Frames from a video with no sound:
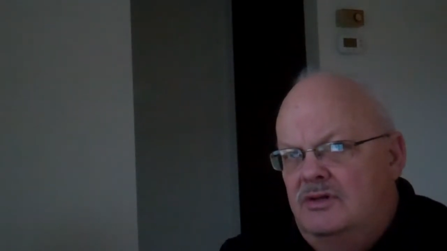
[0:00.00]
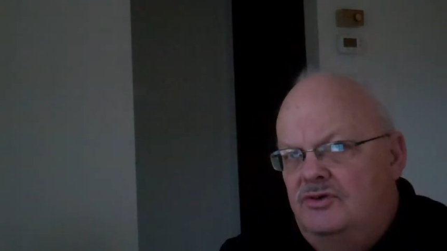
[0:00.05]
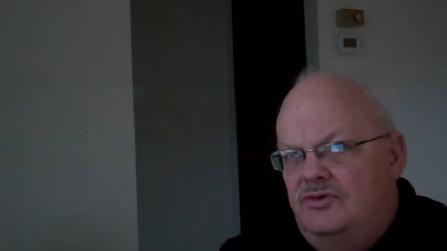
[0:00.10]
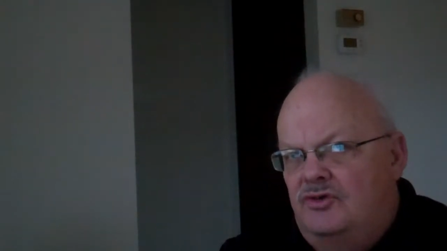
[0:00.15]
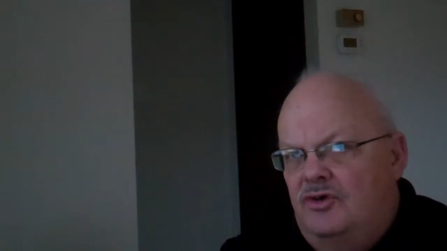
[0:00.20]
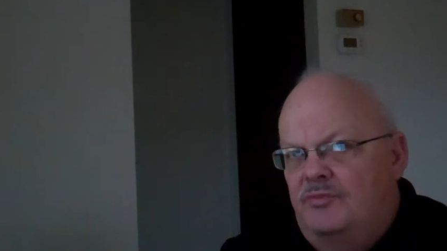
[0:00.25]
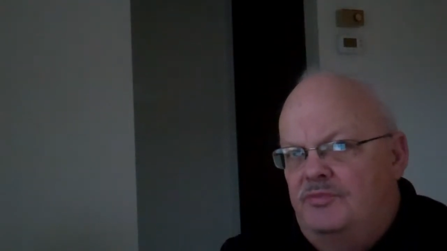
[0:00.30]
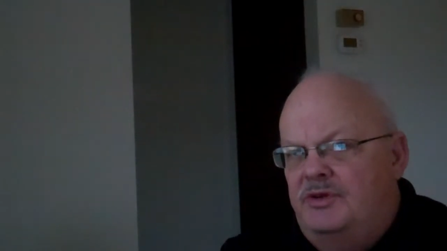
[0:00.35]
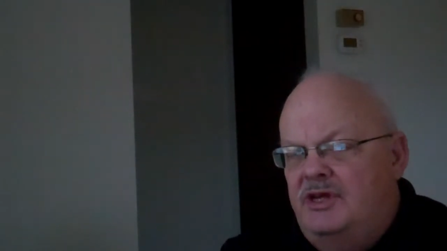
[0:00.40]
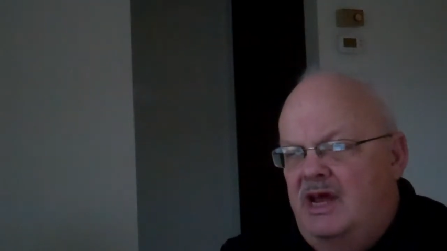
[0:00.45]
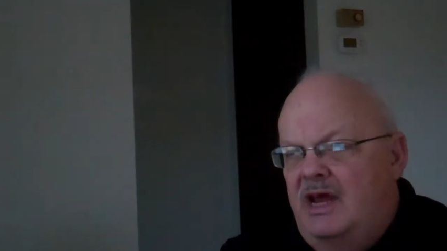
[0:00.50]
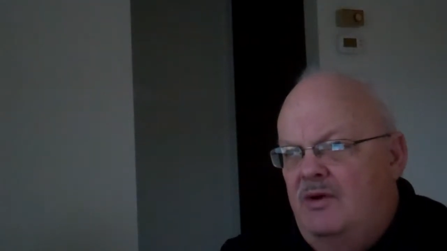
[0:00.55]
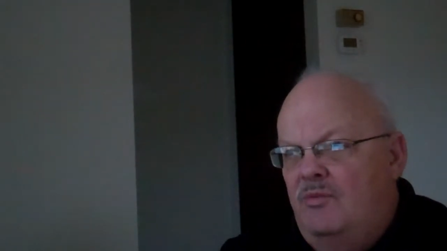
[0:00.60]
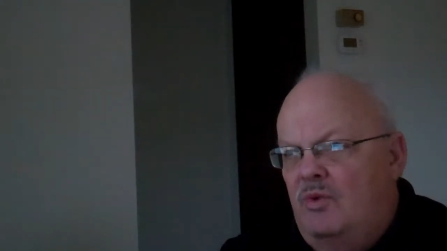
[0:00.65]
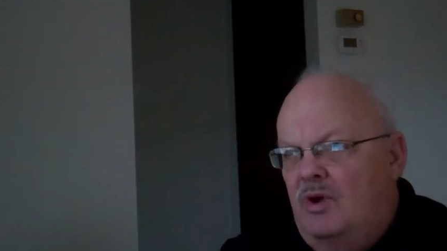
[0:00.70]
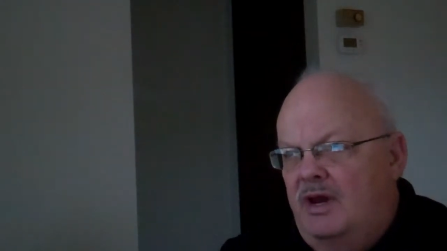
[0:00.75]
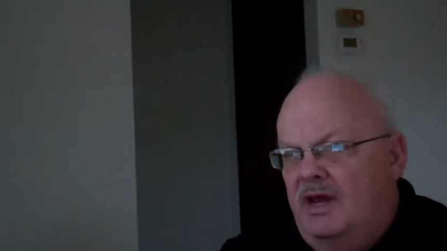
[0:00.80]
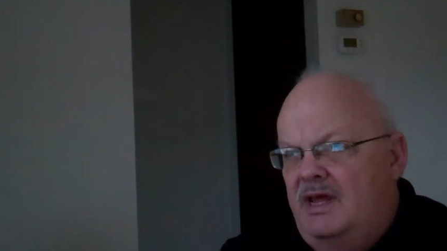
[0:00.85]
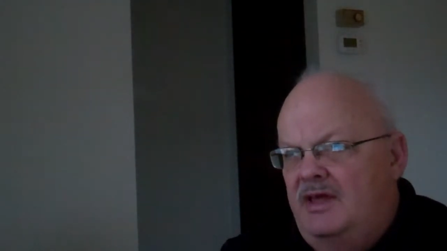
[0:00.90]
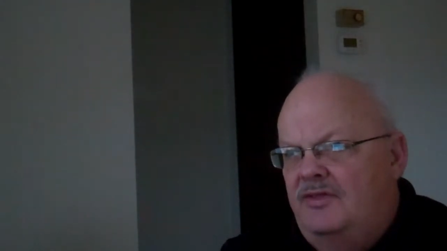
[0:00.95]
to obtain
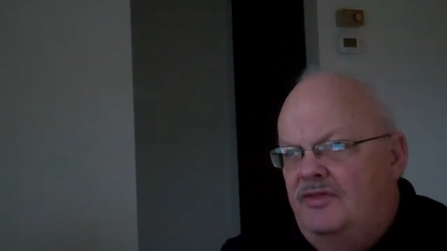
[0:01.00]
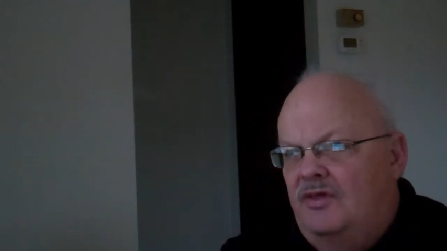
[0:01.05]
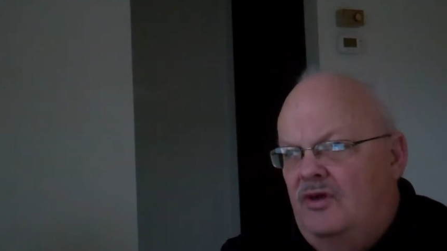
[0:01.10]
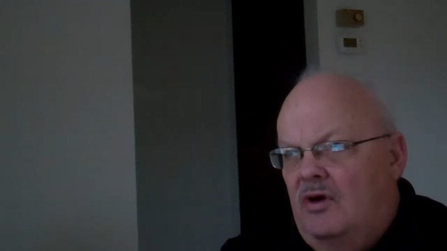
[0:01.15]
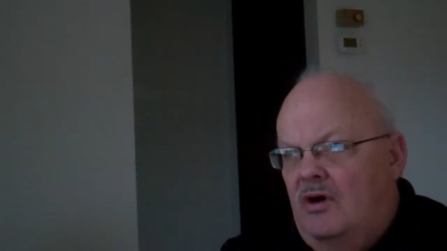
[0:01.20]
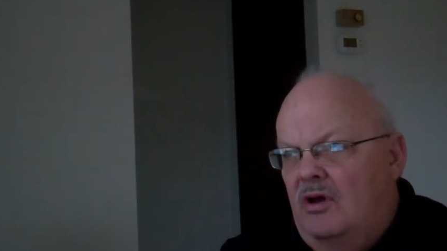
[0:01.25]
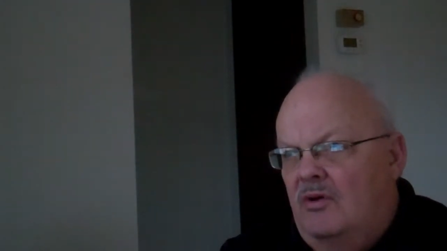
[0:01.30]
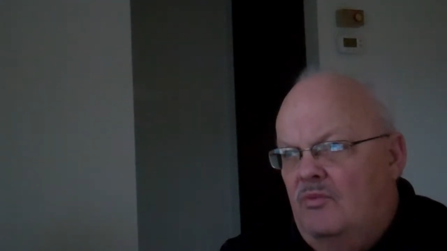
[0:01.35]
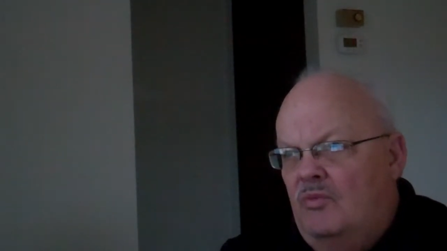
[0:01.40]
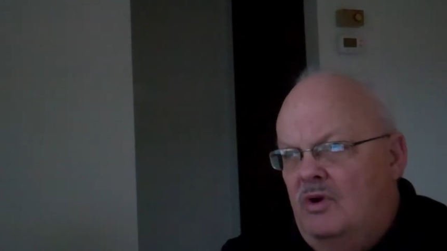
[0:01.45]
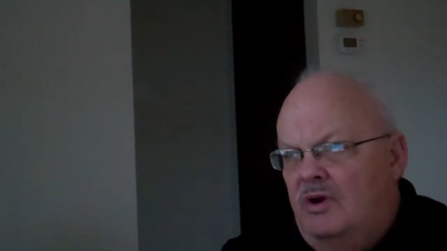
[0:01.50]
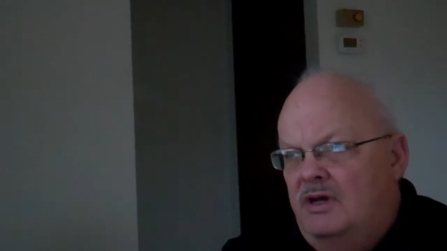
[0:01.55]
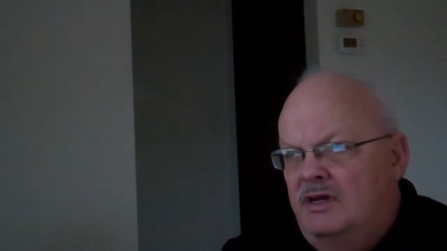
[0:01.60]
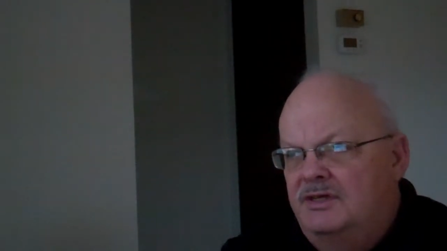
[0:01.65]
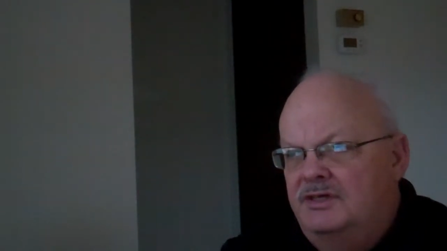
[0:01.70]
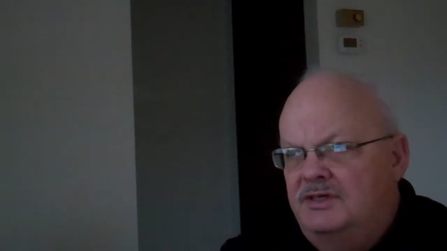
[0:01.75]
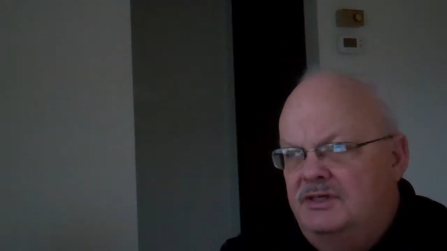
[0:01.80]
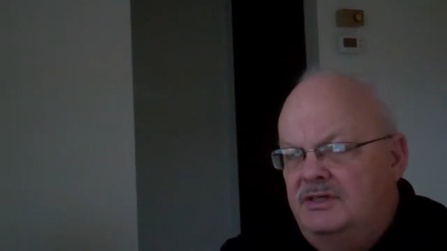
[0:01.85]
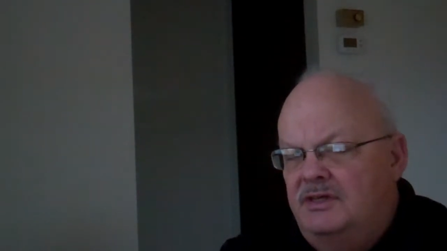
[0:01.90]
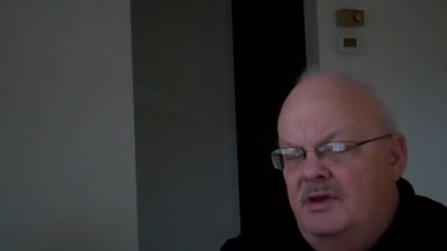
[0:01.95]
what he thought
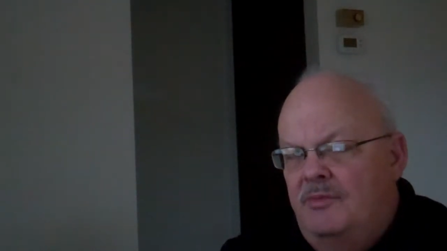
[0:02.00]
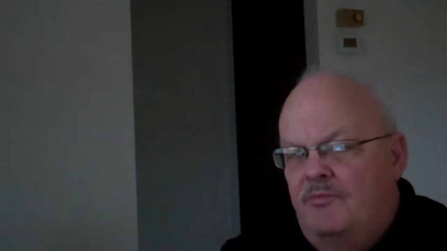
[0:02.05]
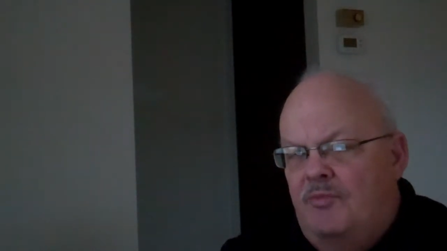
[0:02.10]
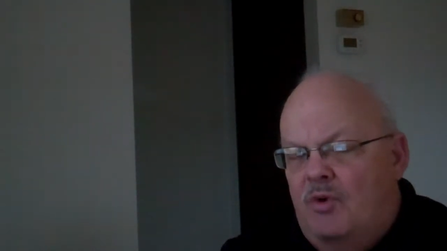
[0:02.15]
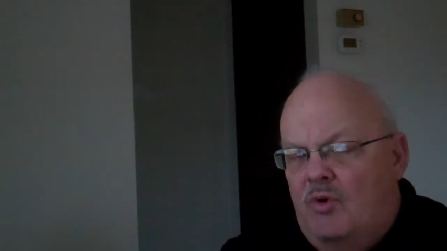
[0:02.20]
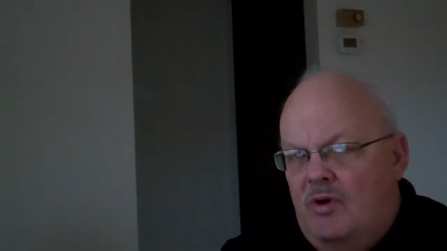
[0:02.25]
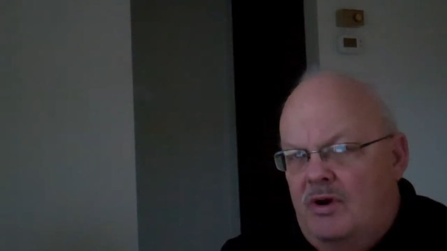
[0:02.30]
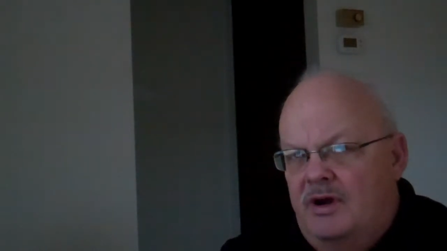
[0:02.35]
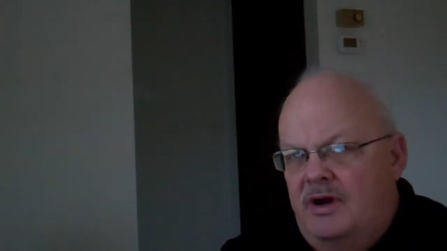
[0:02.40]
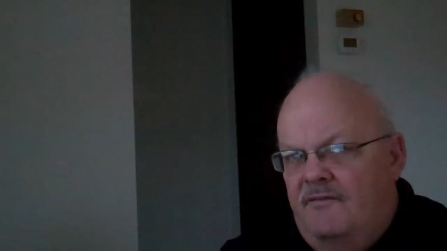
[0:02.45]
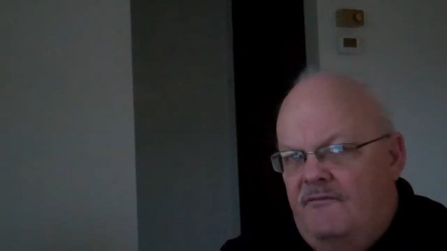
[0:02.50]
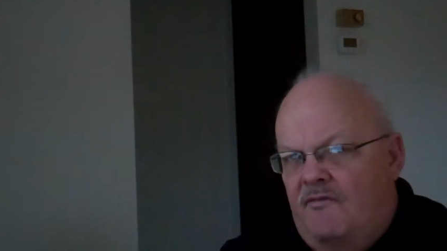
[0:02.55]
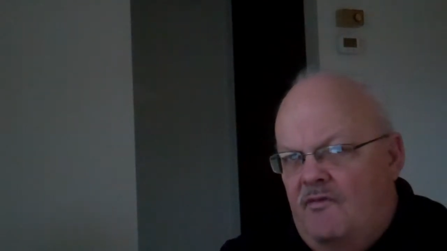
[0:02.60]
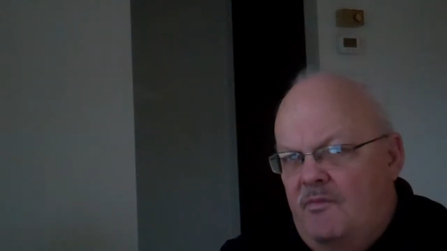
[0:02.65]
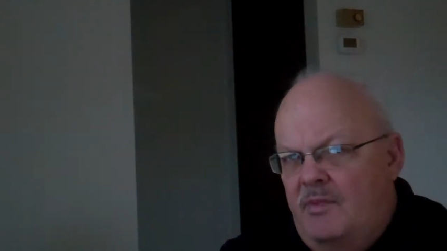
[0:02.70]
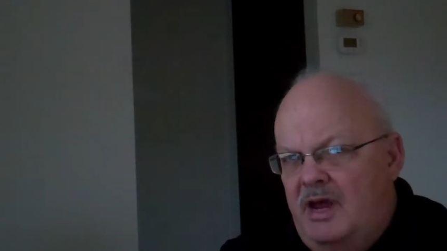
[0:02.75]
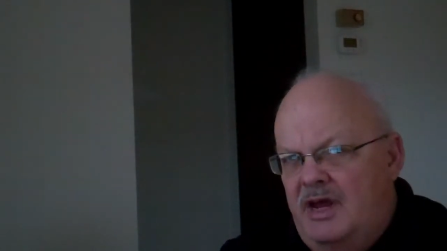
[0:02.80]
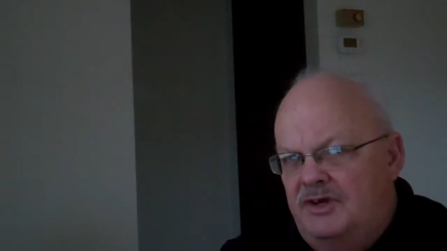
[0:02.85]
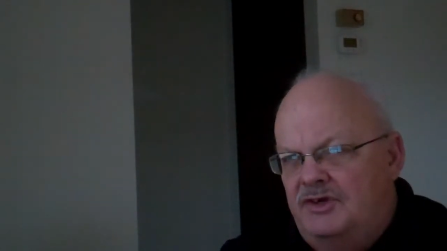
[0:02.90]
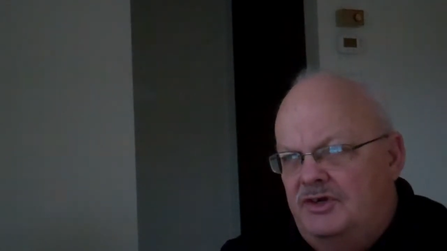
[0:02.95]
was important
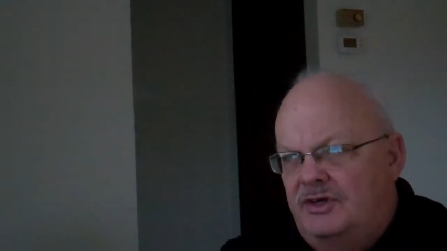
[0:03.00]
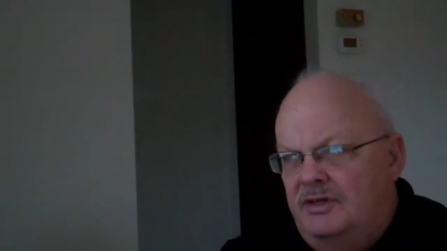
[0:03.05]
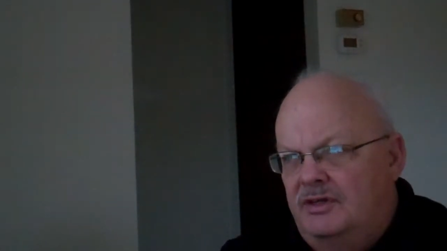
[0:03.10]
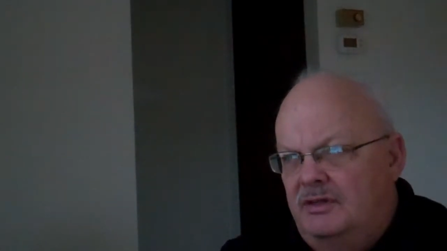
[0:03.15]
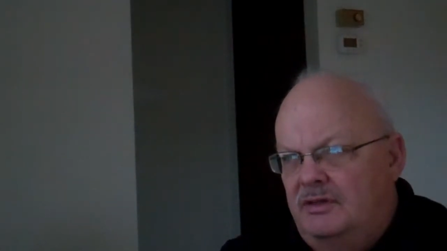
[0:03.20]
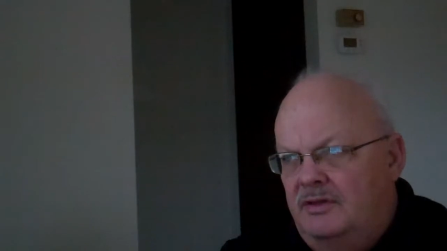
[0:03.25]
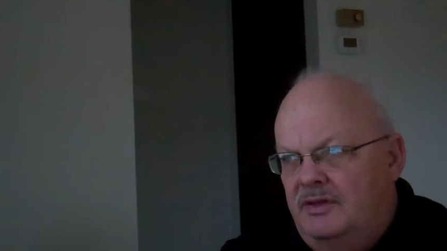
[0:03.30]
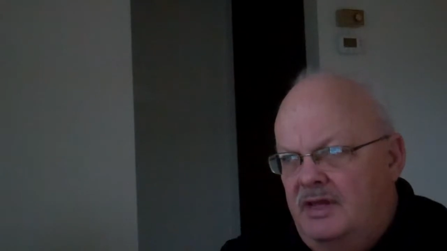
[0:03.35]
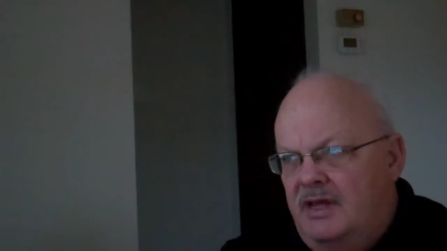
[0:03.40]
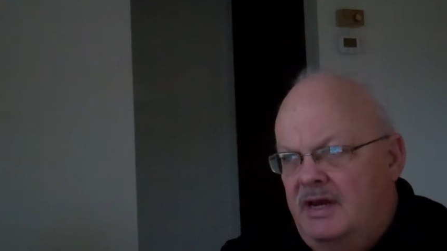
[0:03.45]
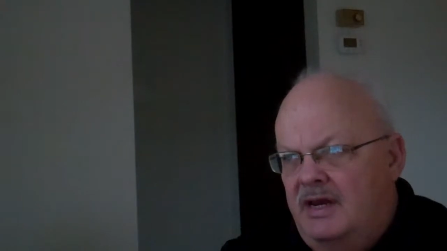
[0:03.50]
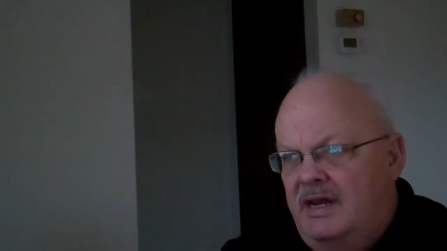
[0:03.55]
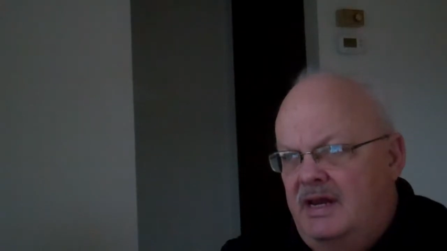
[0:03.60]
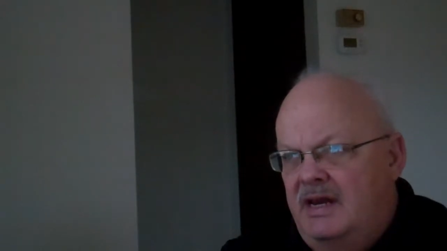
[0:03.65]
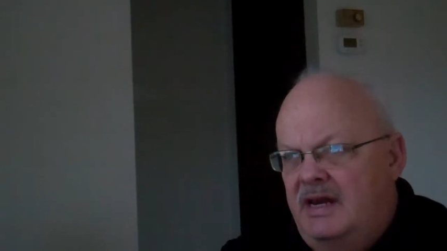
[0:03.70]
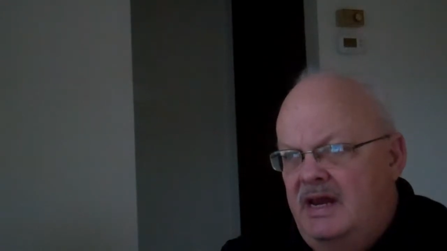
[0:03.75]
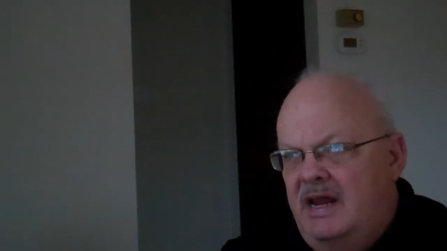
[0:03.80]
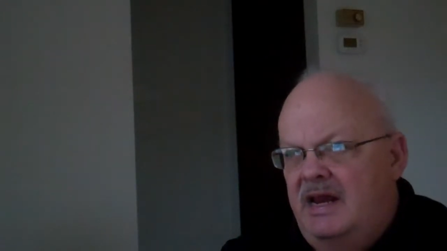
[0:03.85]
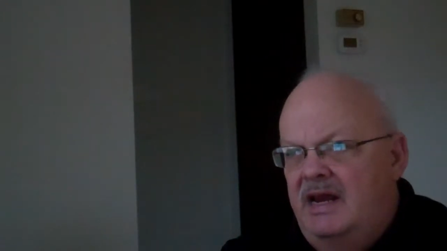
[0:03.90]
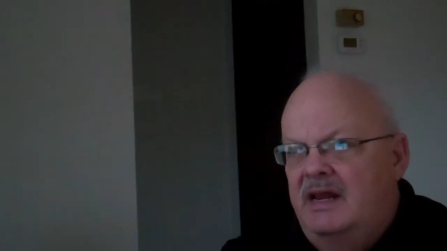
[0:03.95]
information that he
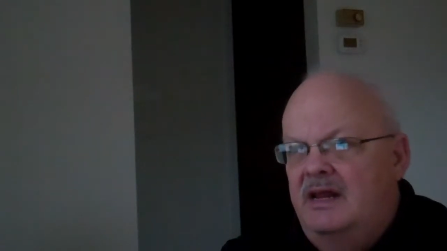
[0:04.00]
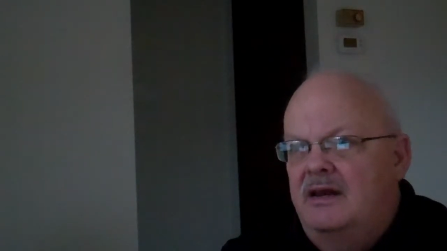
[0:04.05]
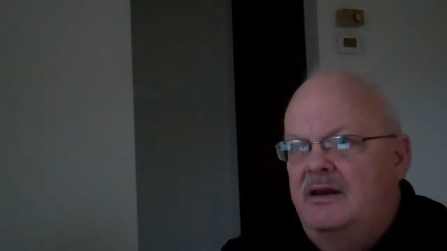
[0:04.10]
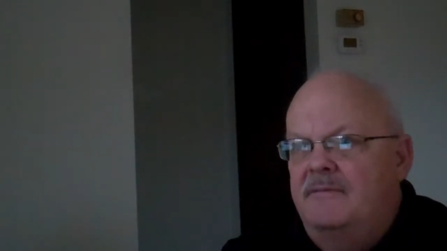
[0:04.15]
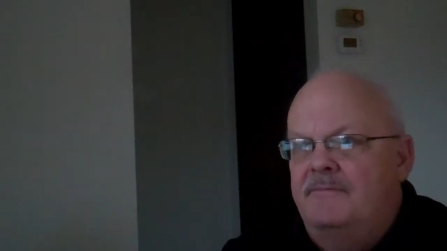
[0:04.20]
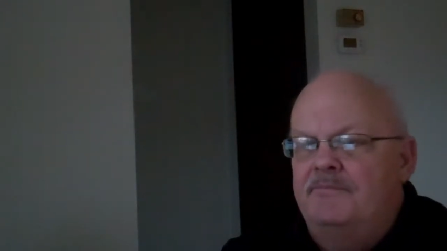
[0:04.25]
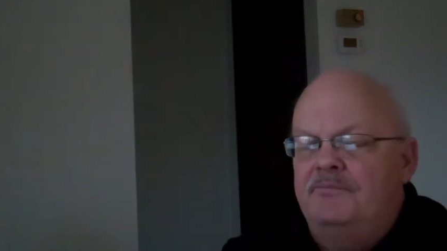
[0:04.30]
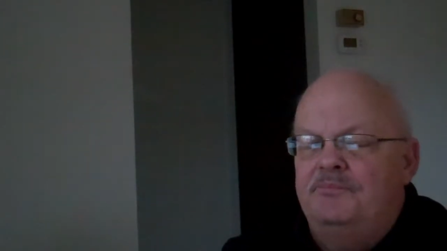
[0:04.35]
needed.